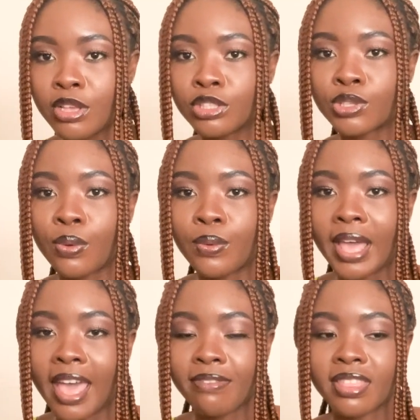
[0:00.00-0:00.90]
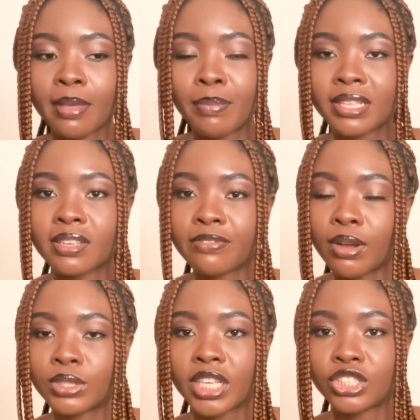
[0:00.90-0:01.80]
So having the basic
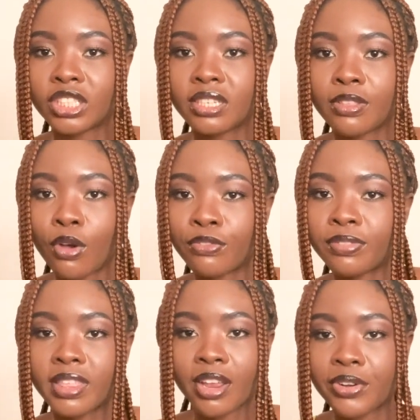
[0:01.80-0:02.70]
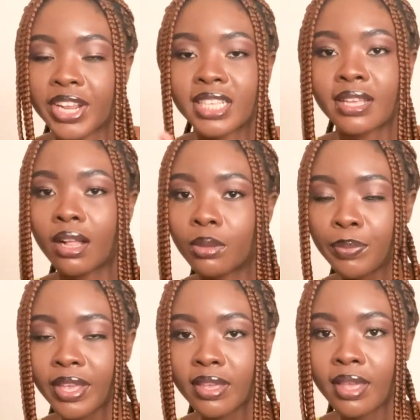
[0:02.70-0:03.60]
foundation of theory is
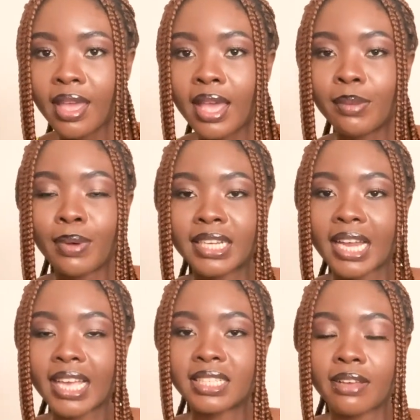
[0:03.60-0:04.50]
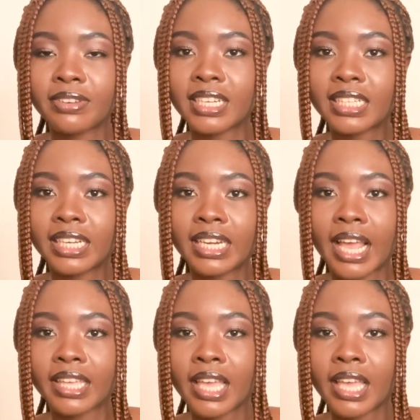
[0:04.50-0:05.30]
helping, but I definitely